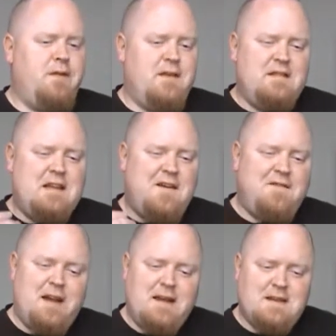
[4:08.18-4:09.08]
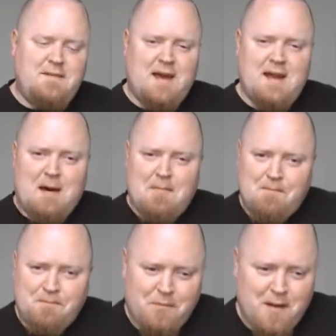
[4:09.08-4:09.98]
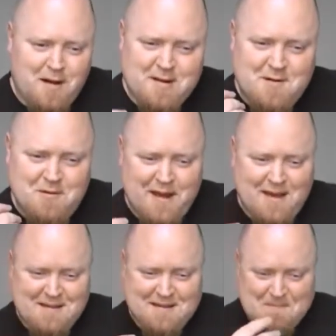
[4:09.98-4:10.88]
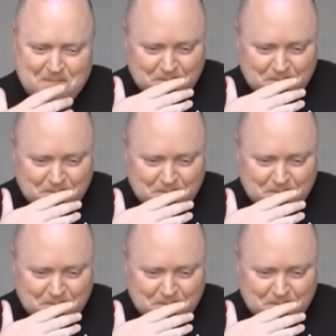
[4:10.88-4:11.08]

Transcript: There's definitely something in it. I don't know what it is.